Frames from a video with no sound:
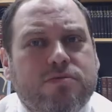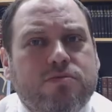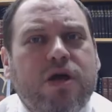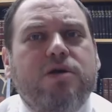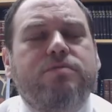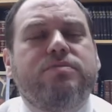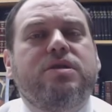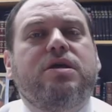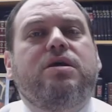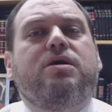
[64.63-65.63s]
Well,
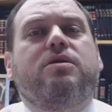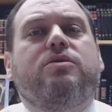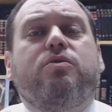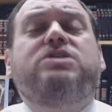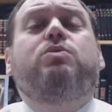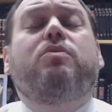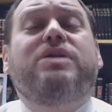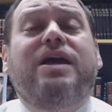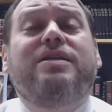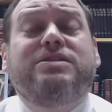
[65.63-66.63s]
the reason why we're
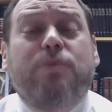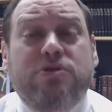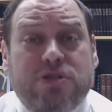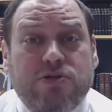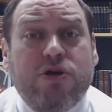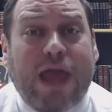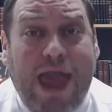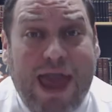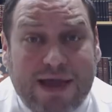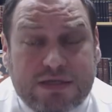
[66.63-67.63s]
not supposed to look
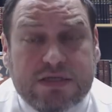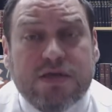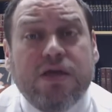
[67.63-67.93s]
at